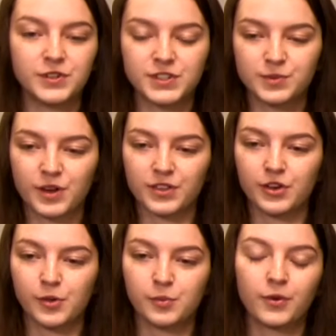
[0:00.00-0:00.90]
which is where the
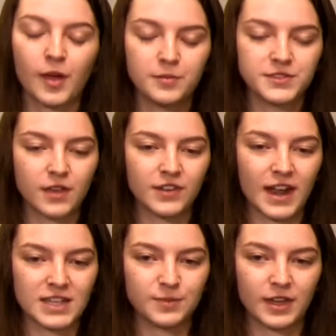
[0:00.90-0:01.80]
whole problem solving
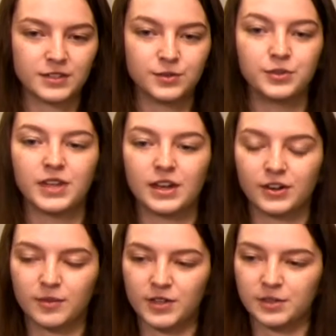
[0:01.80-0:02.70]
aspect will later
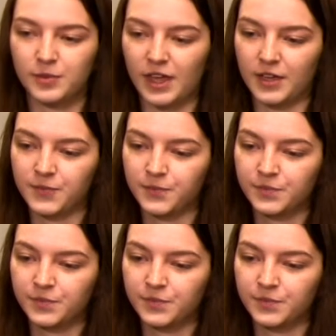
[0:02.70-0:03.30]
come into play.